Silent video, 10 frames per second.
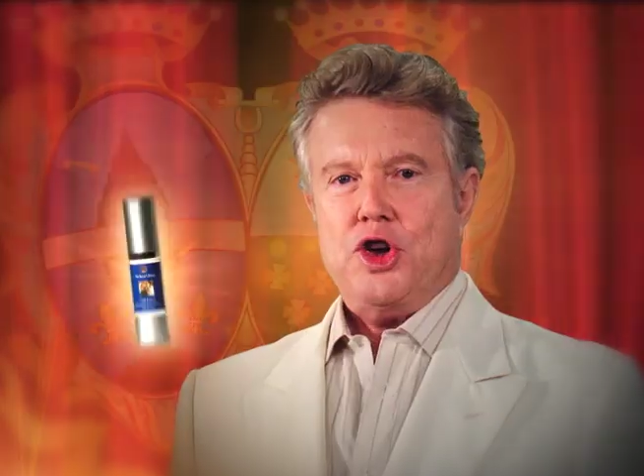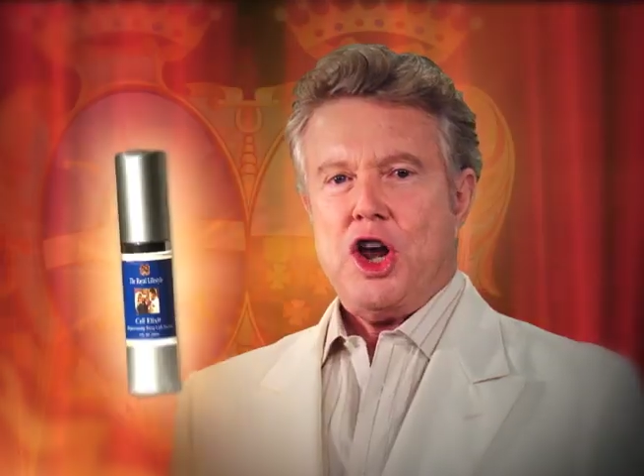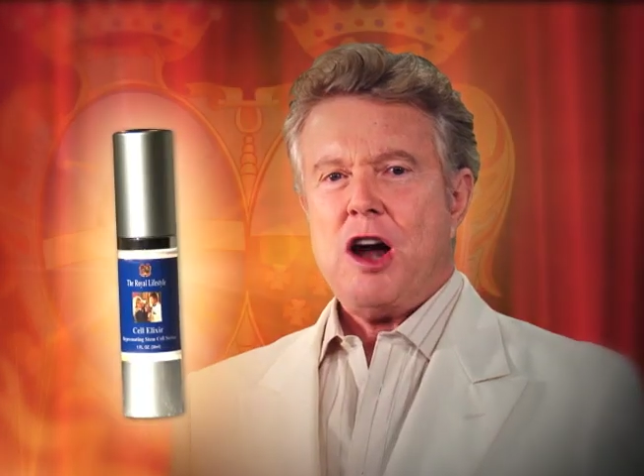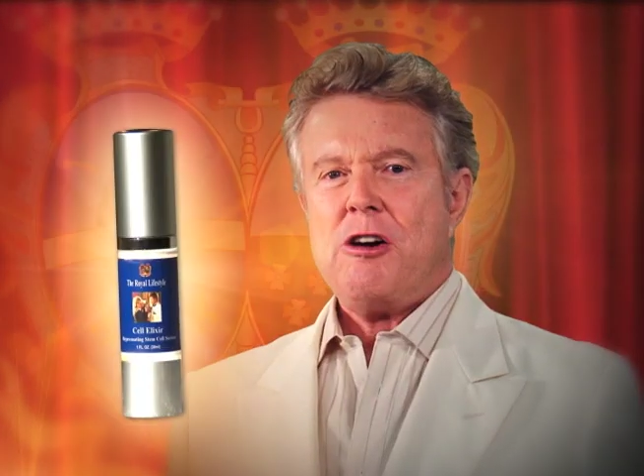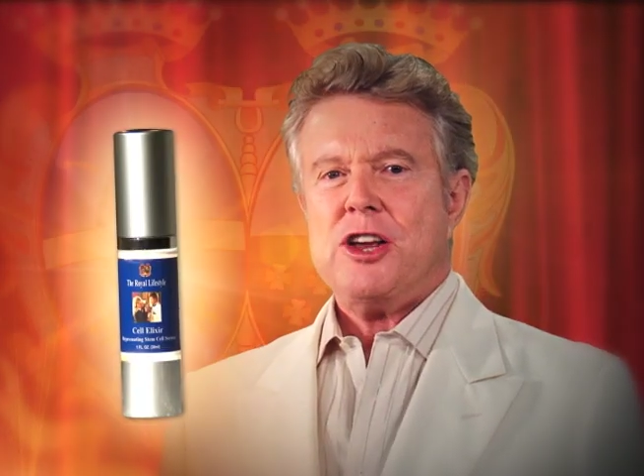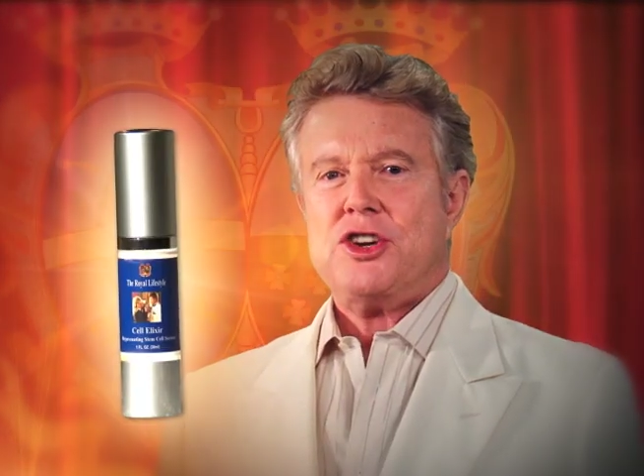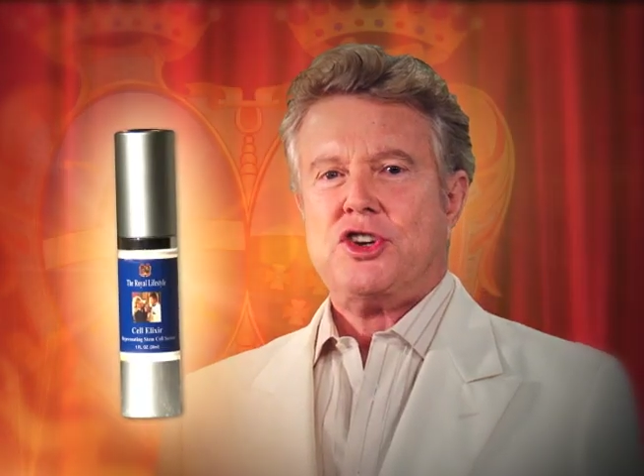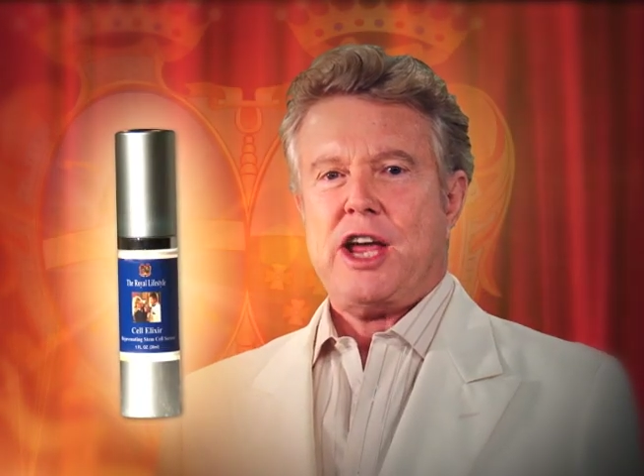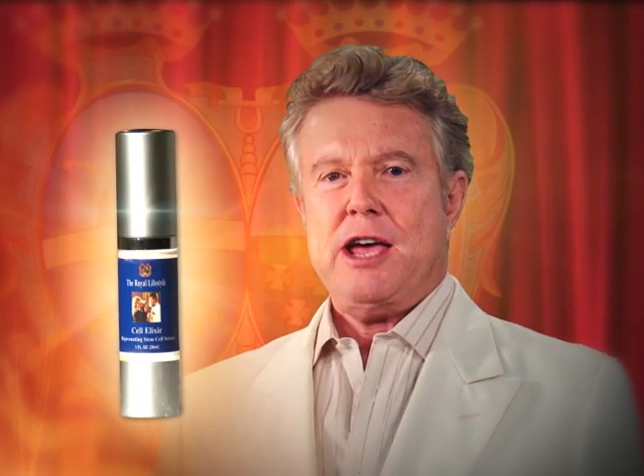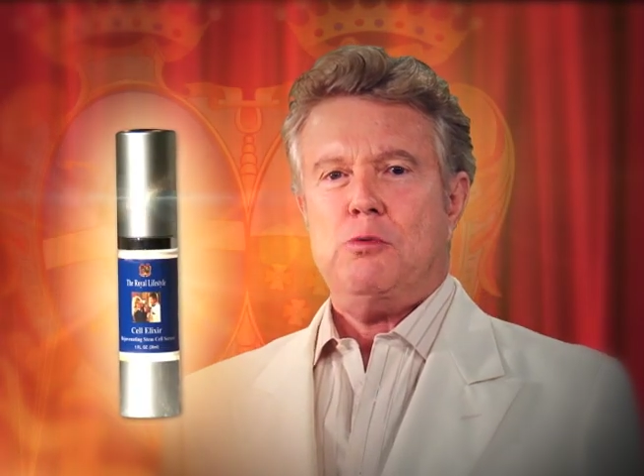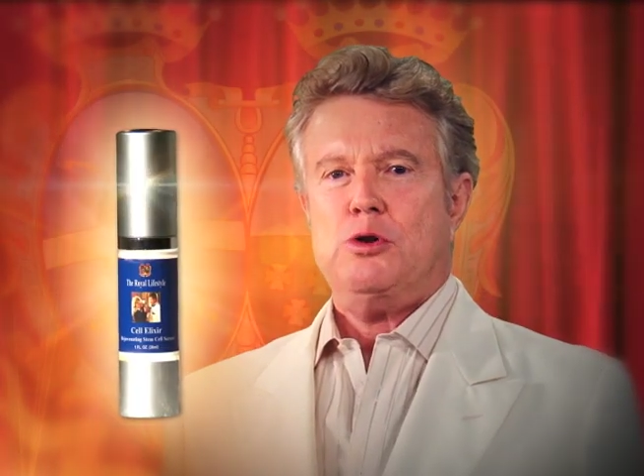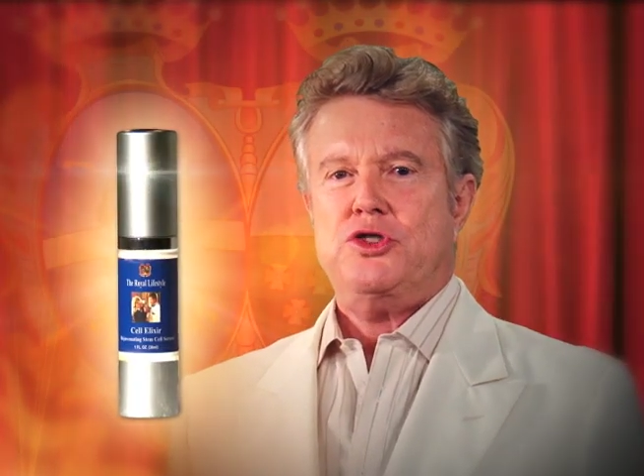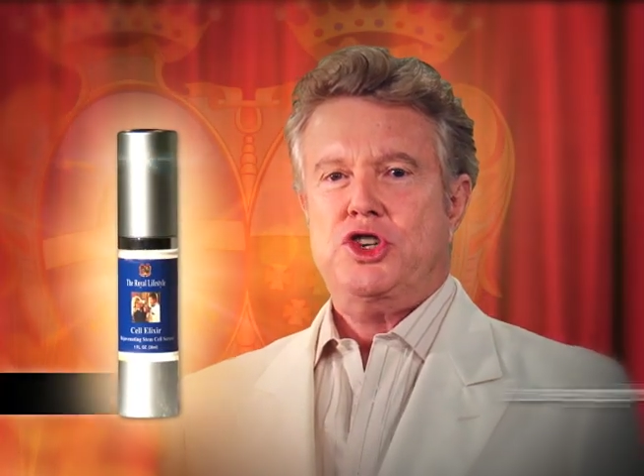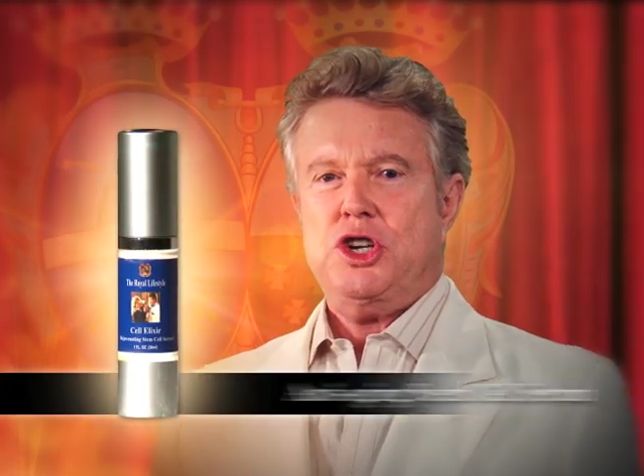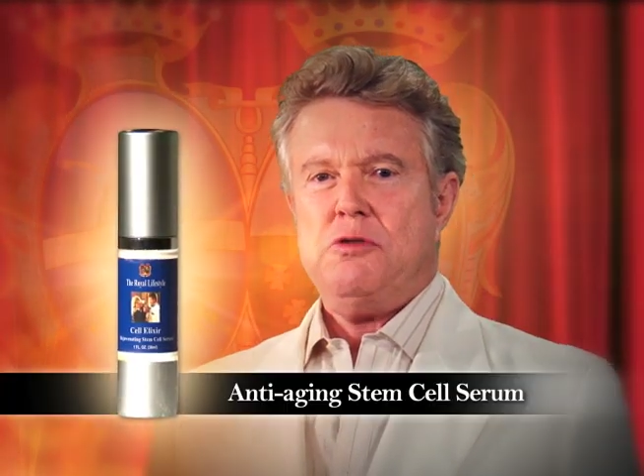Nourish and
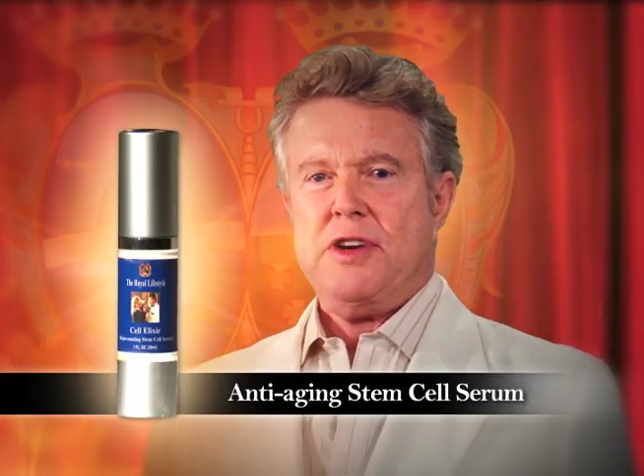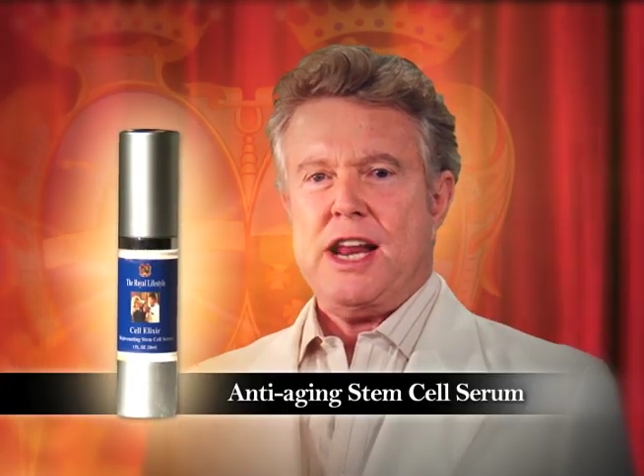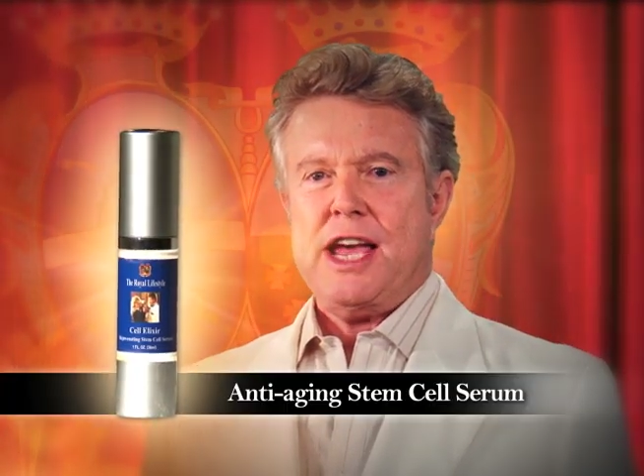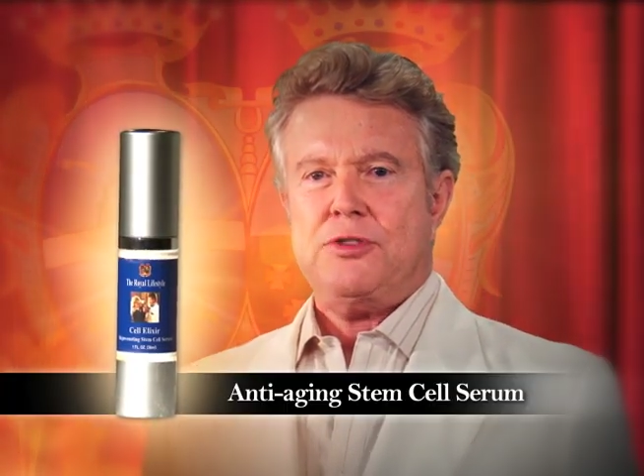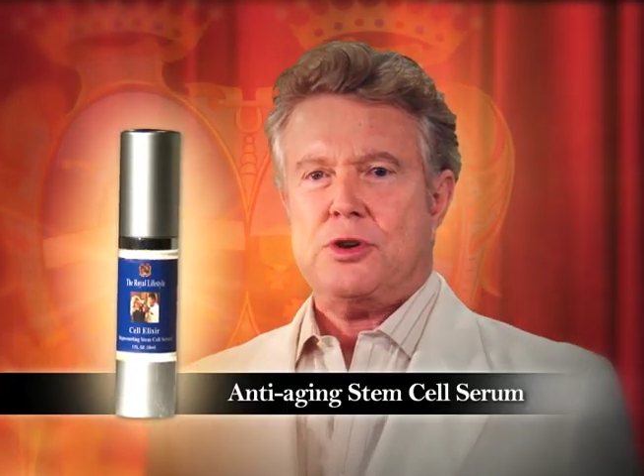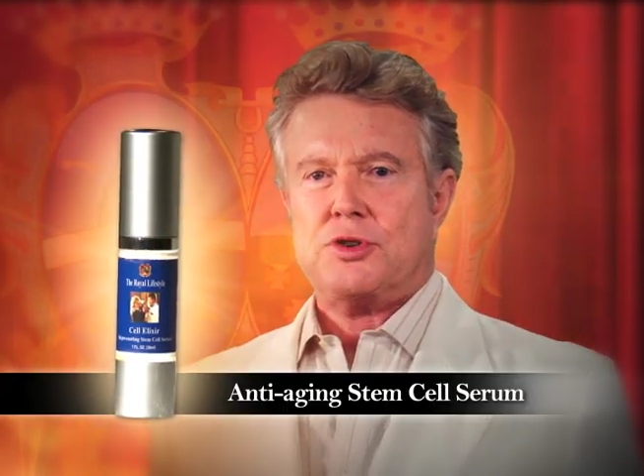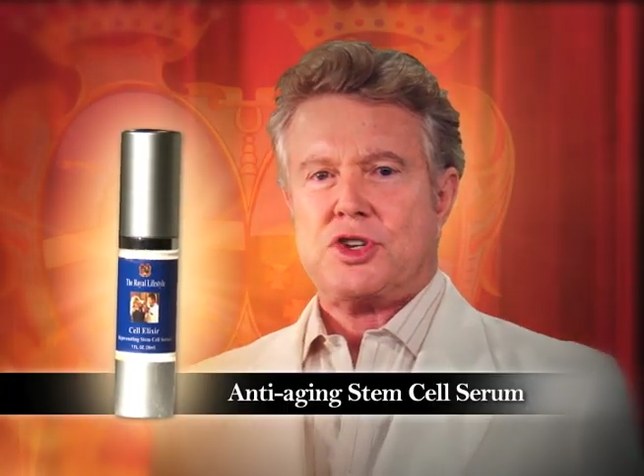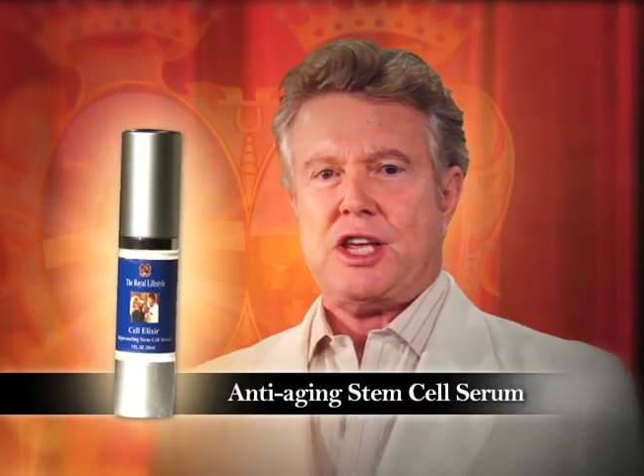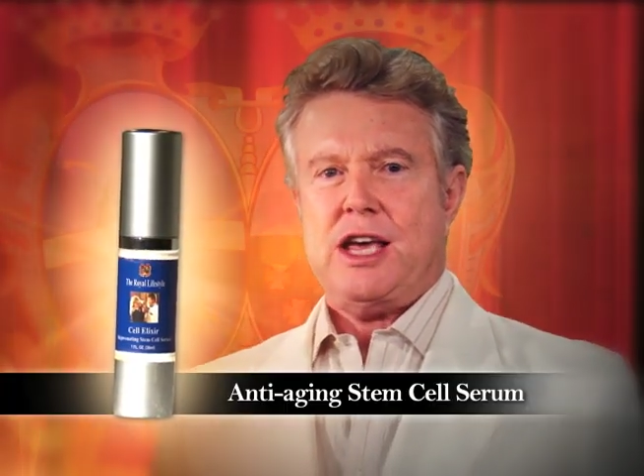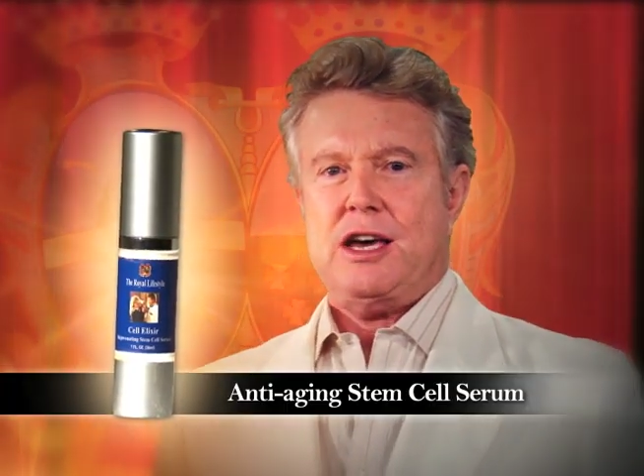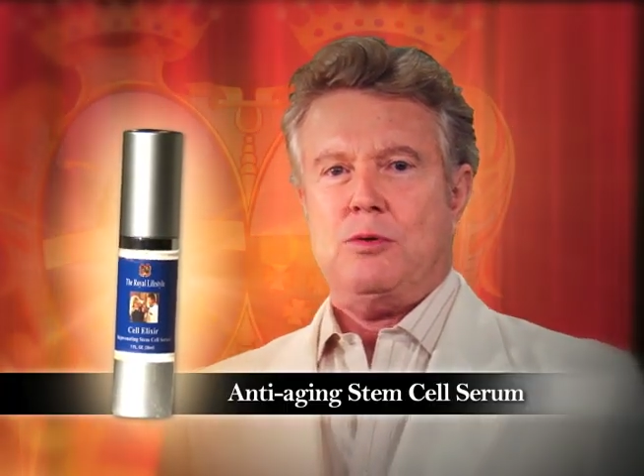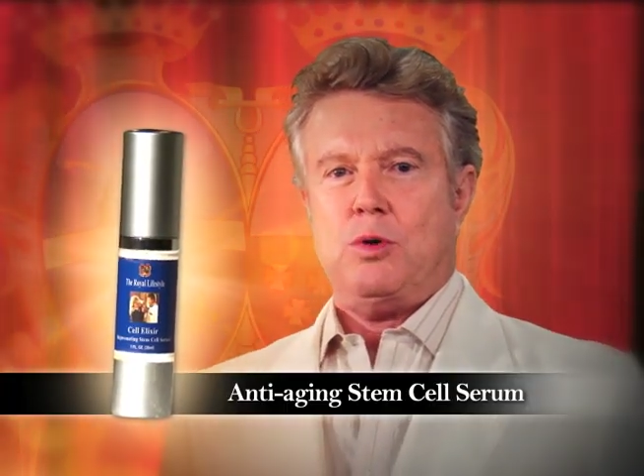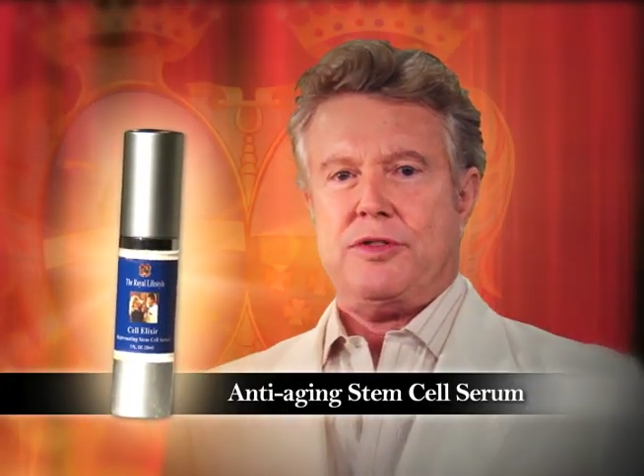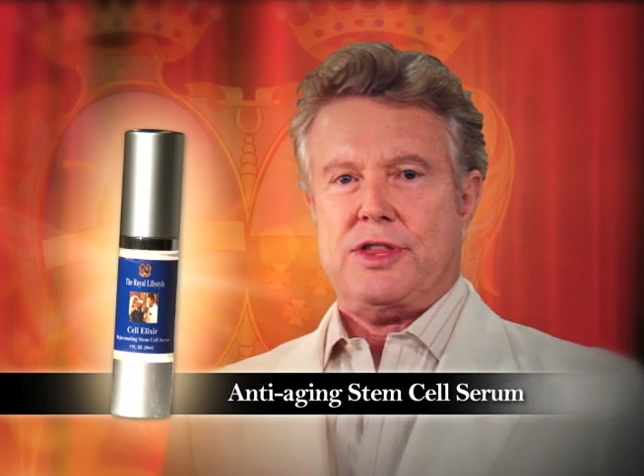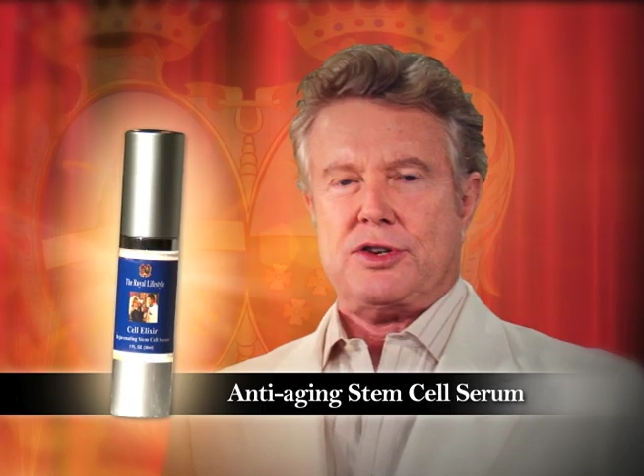rejuvenate your skin
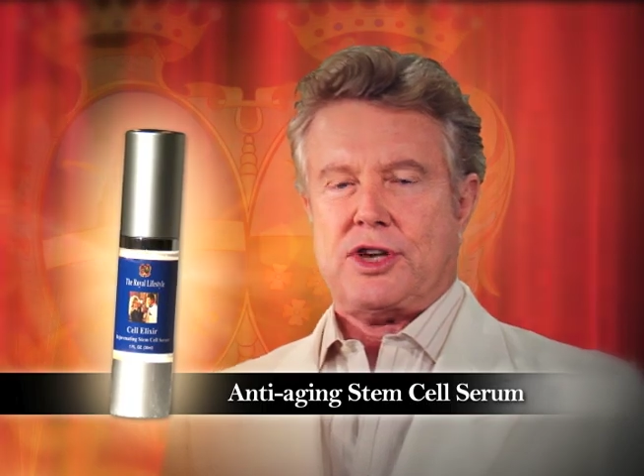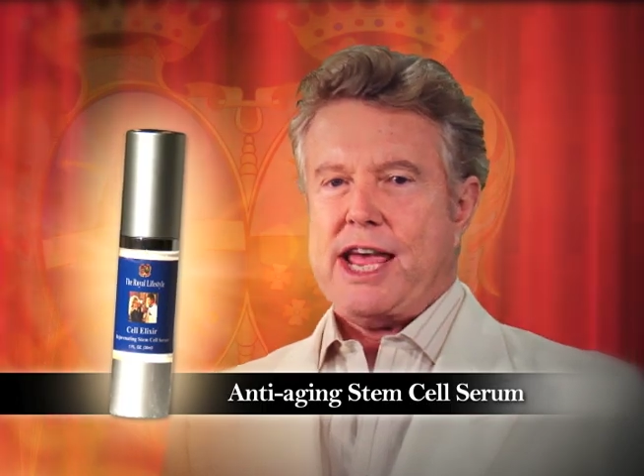with this